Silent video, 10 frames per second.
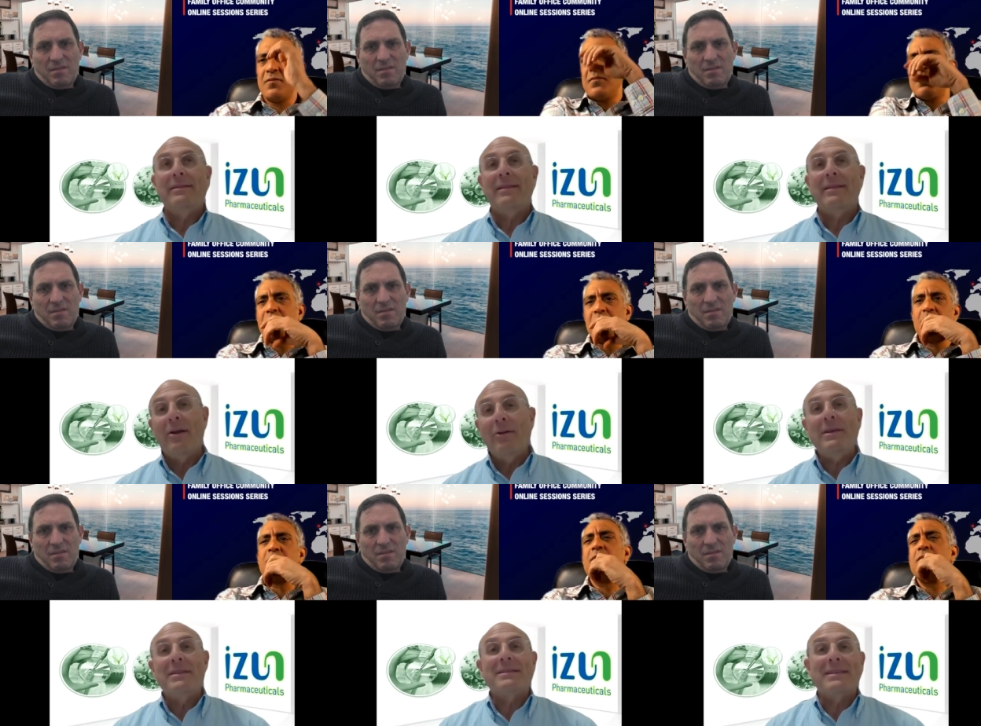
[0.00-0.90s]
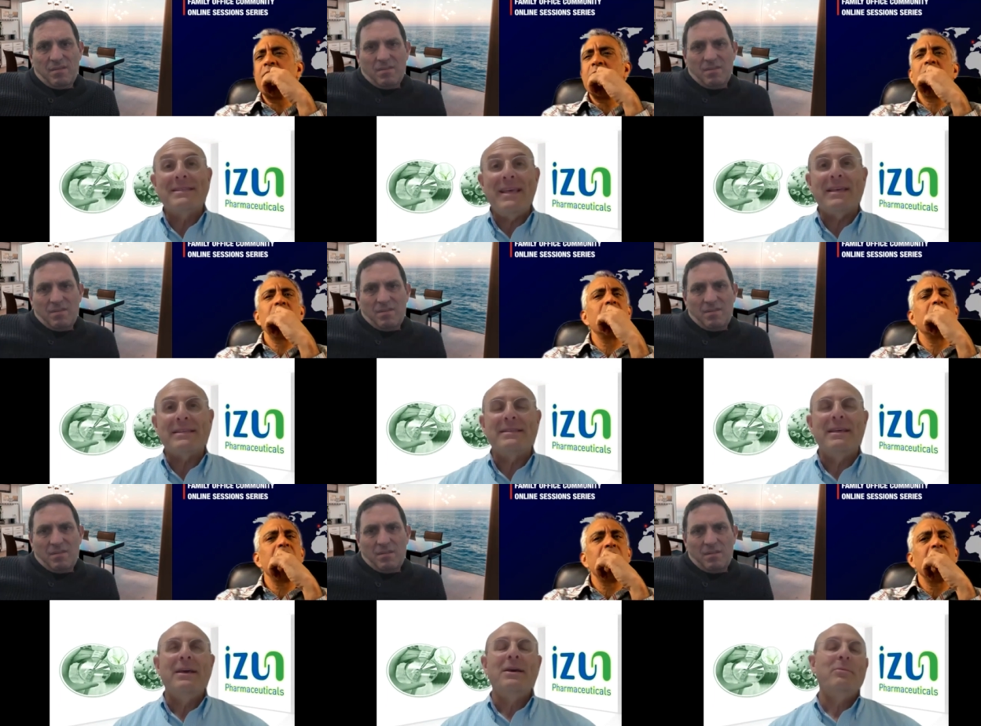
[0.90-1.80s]
Speaker 1: not only the success,
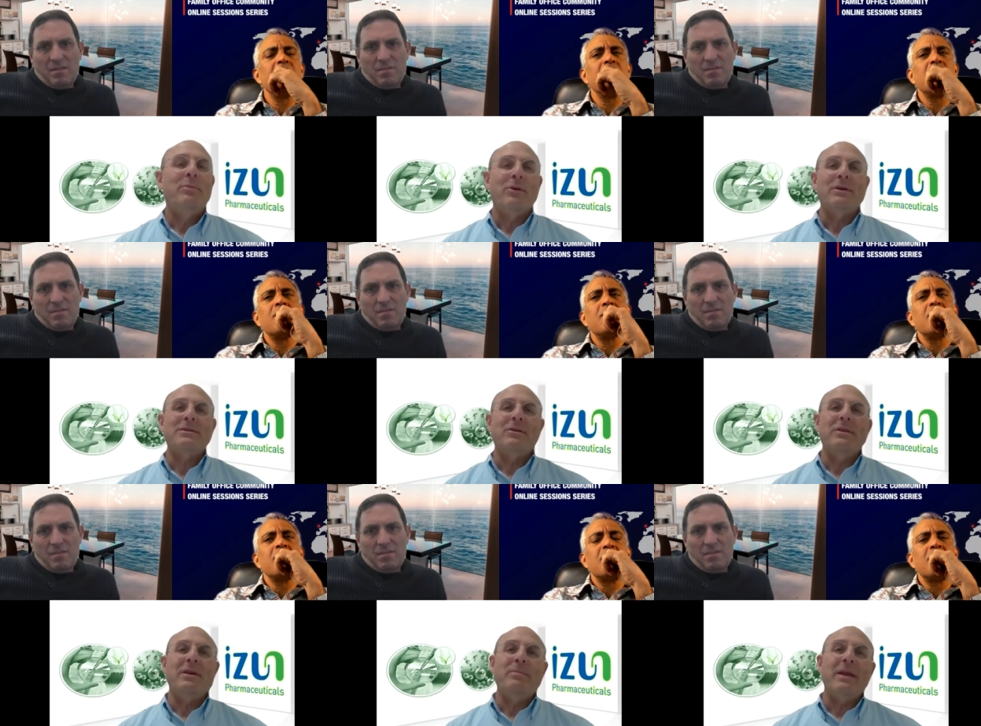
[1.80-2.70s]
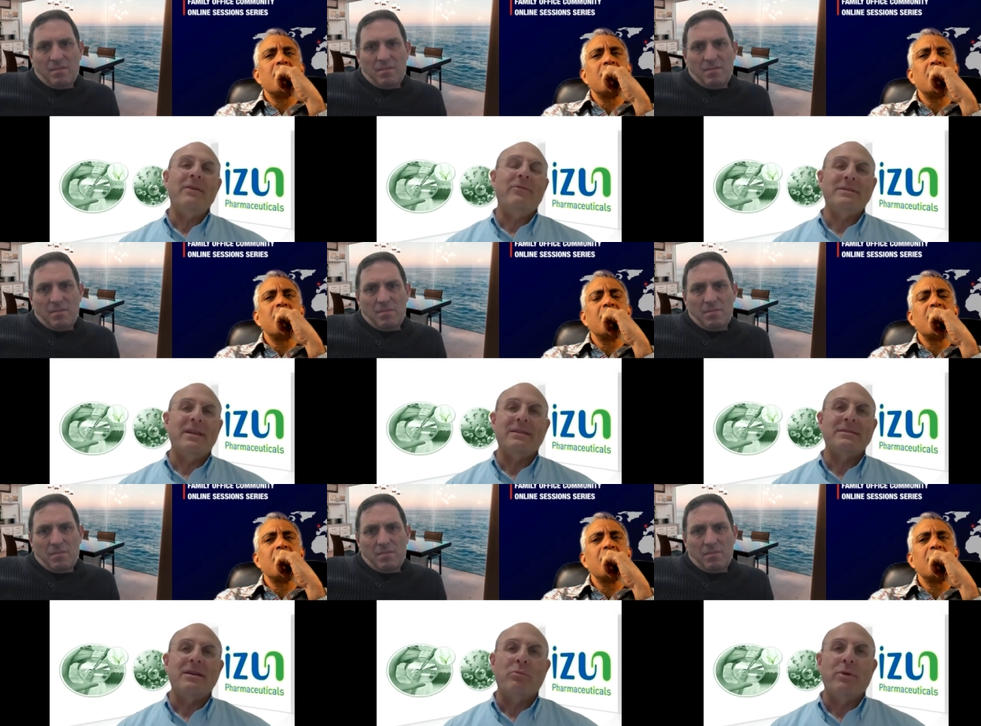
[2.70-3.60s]
but also the benefits that
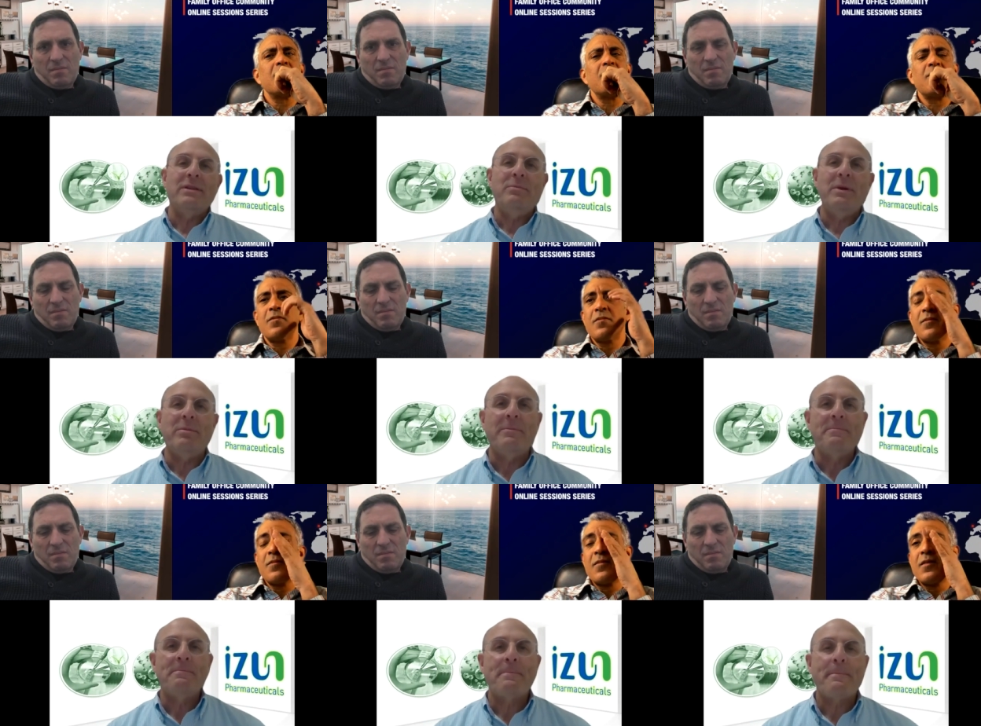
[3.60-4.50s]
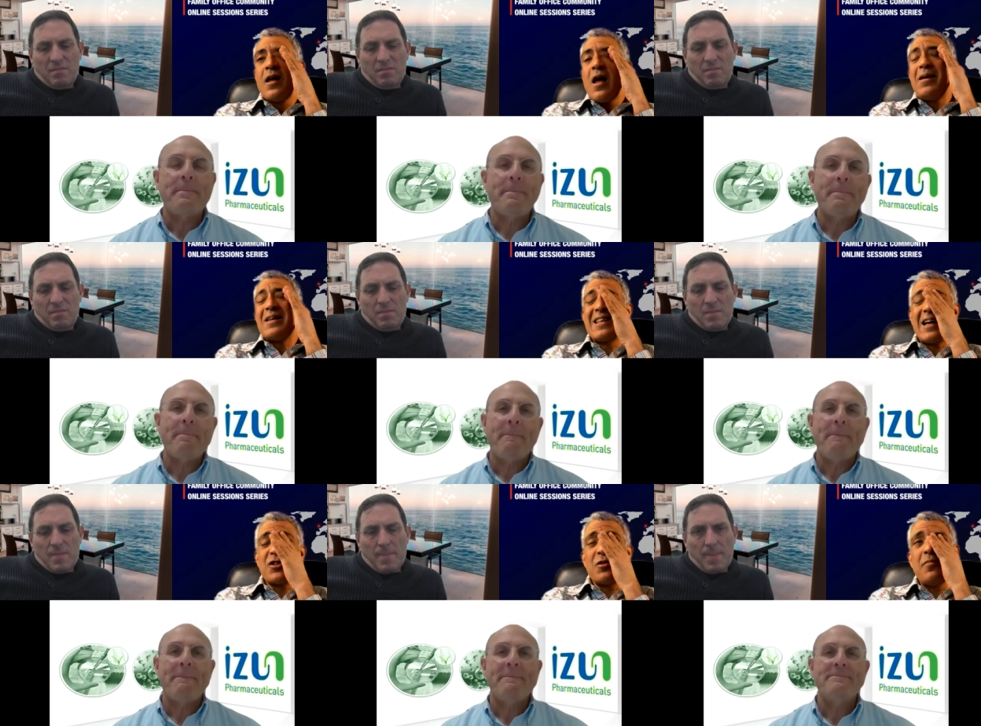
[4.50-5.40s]
it's going to bring to people. But
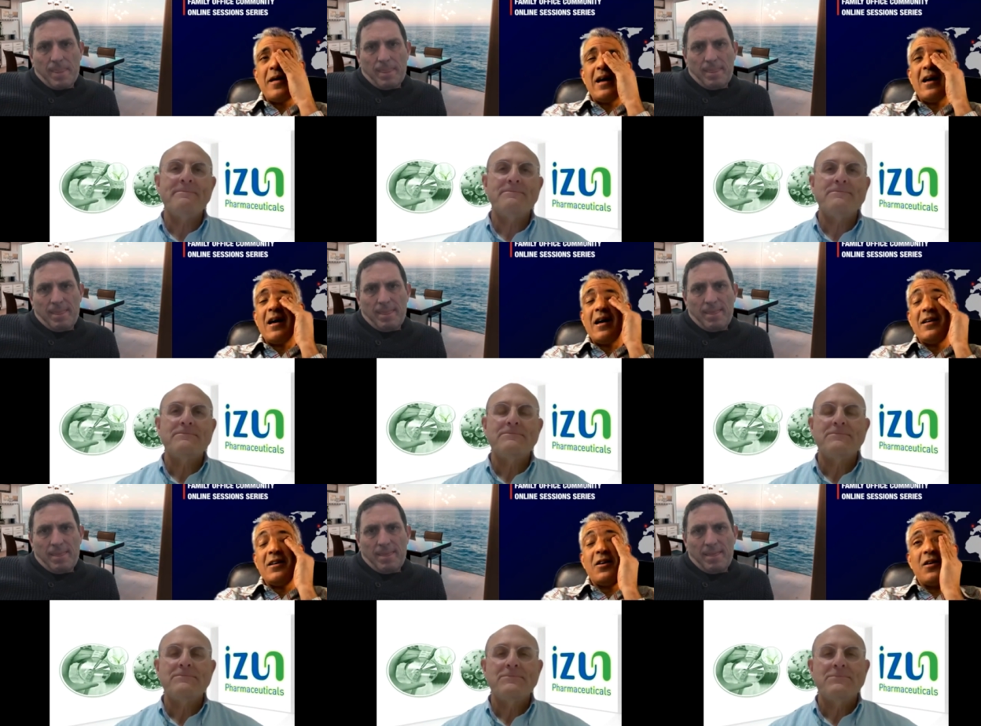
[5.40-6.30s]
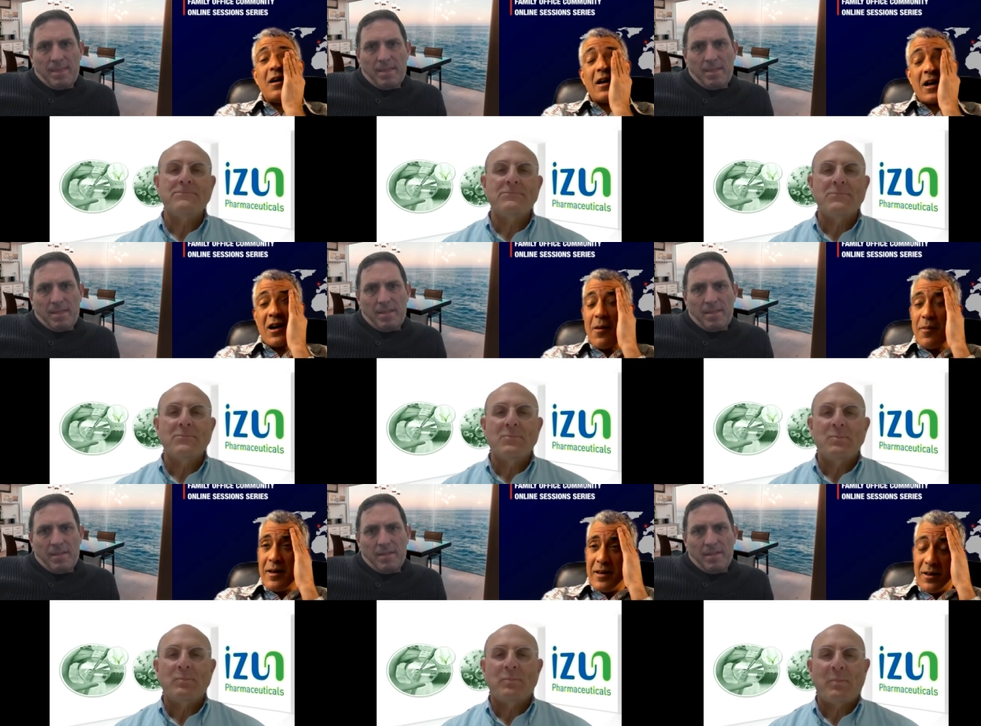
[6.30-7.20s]
such a uh,
Speaker 2: you know a
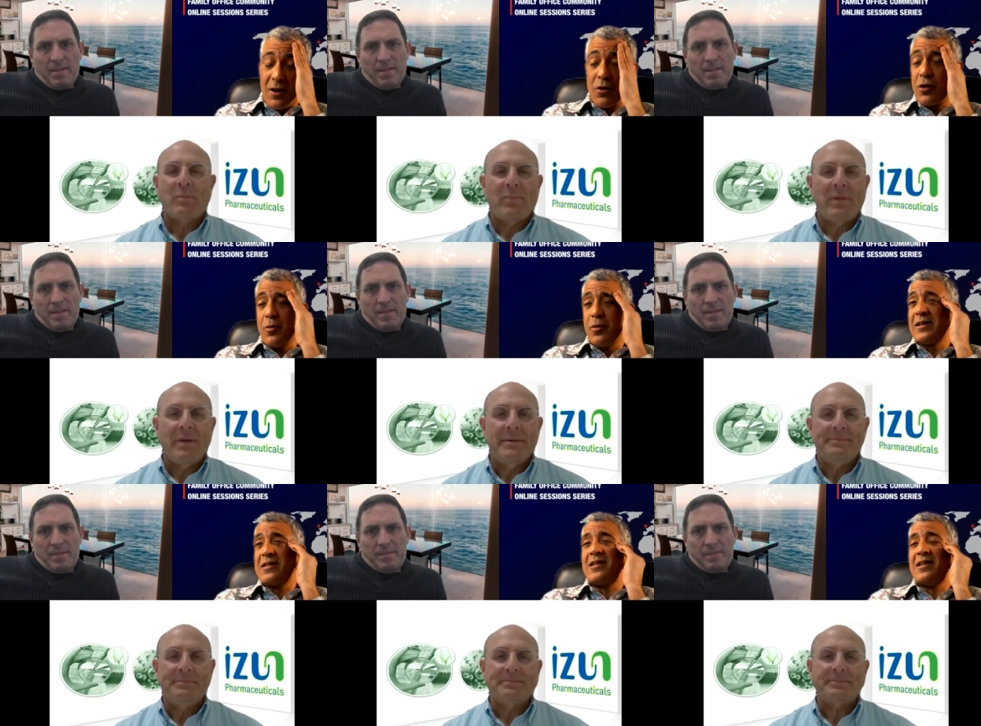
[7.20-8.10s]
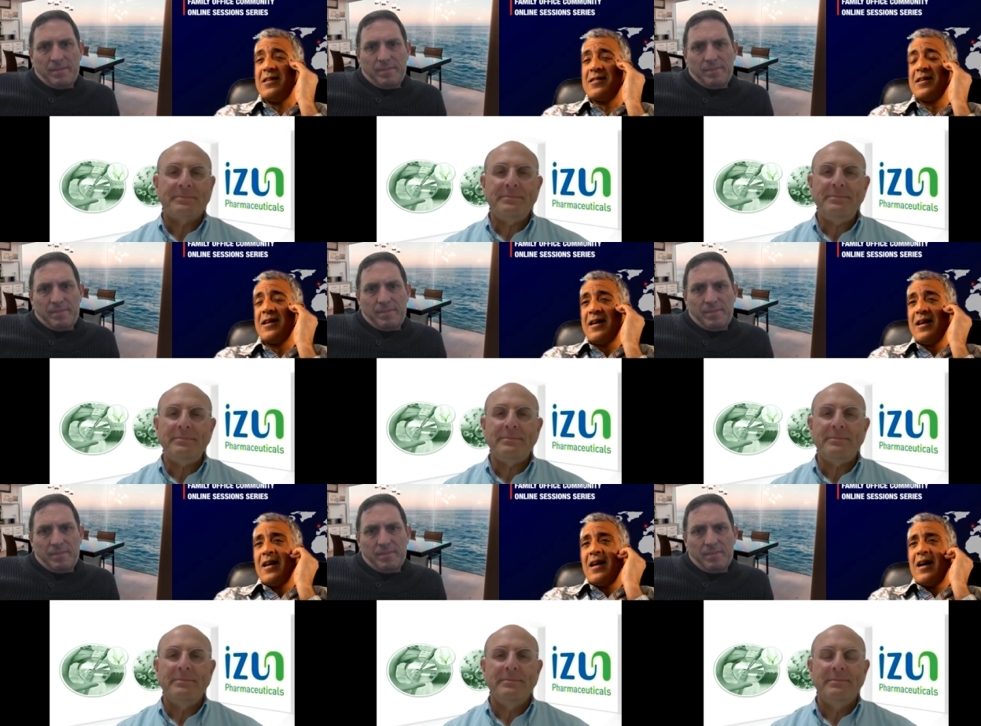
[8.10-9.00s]
common horrible disease,
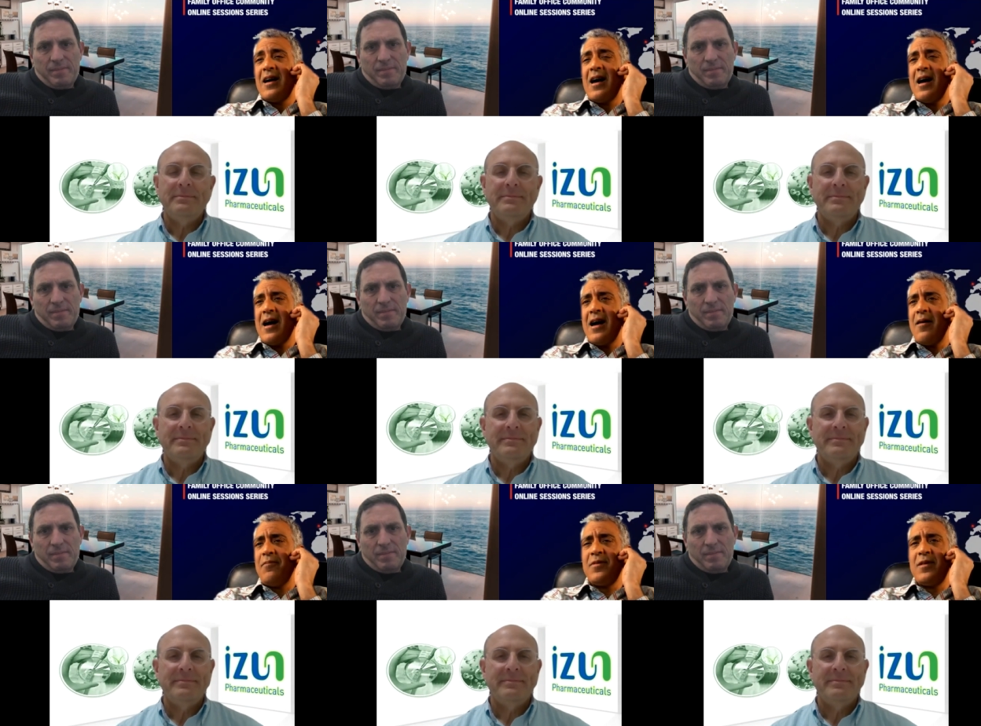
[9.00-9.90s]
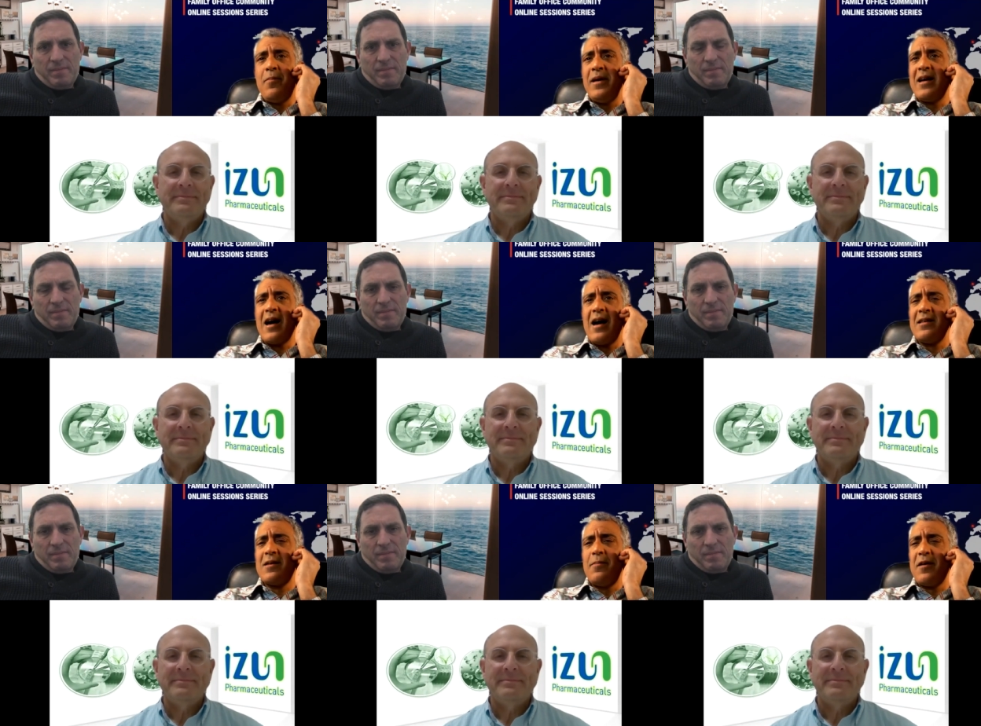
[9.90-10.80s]
uh, the big
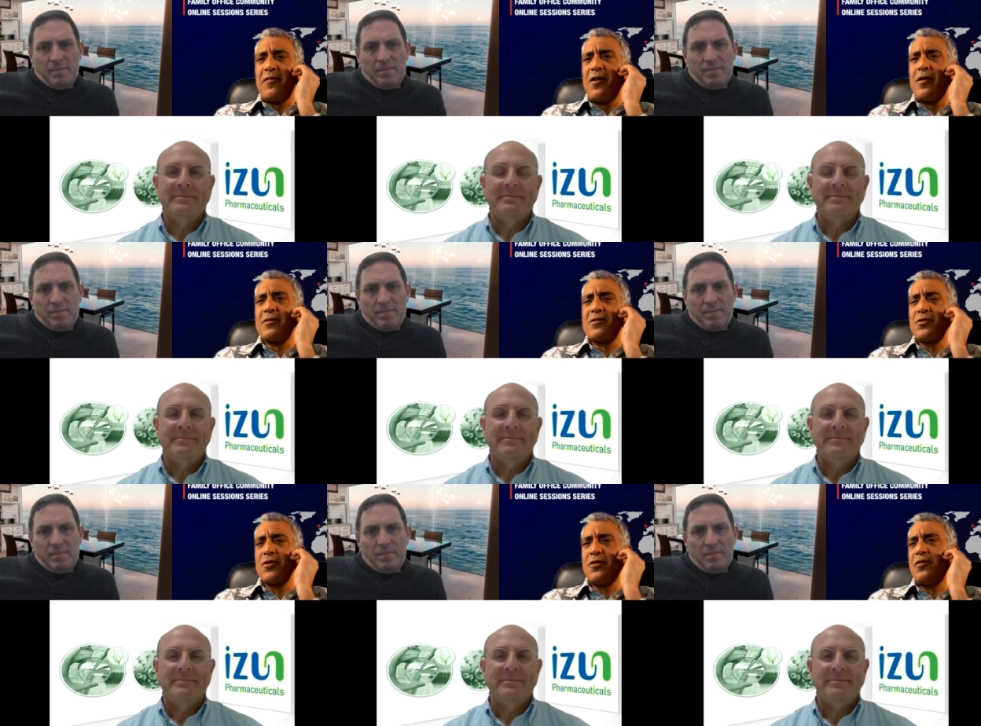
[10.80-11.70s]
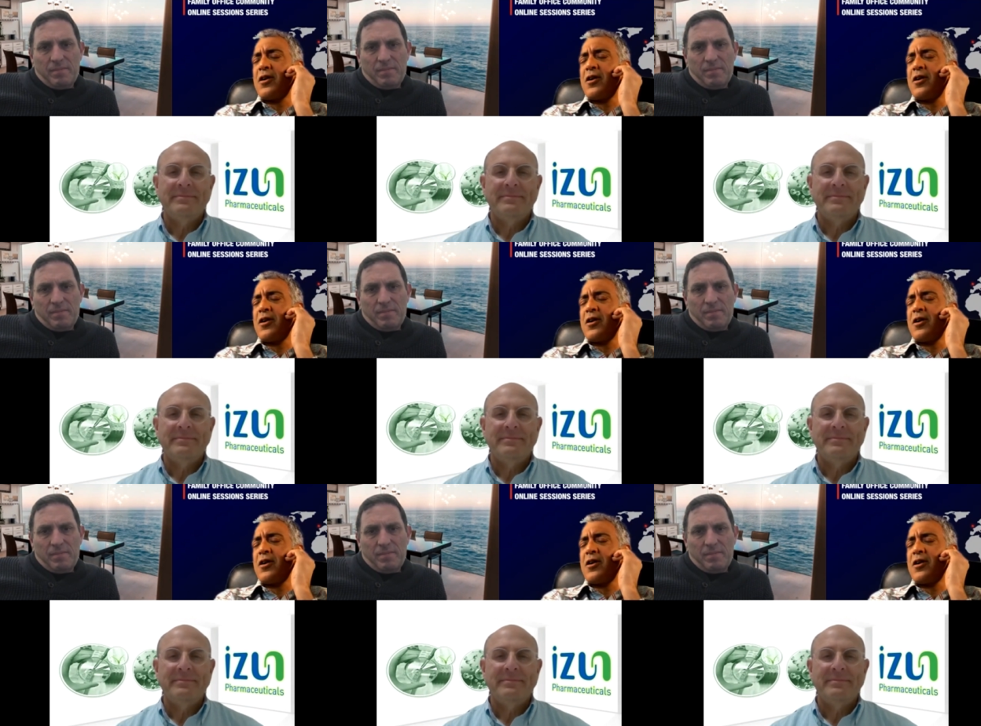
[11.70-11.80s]
guys, the big pharmaceutical